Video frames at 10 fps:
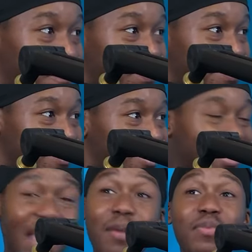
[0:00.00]
That's
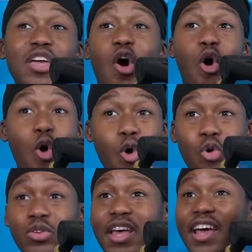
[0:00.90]
sick. They bro. be
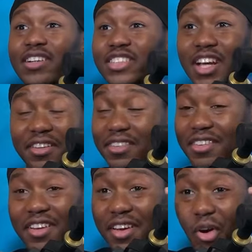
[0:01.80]
old and just
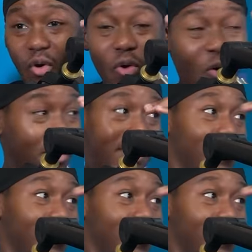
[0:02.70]
horny,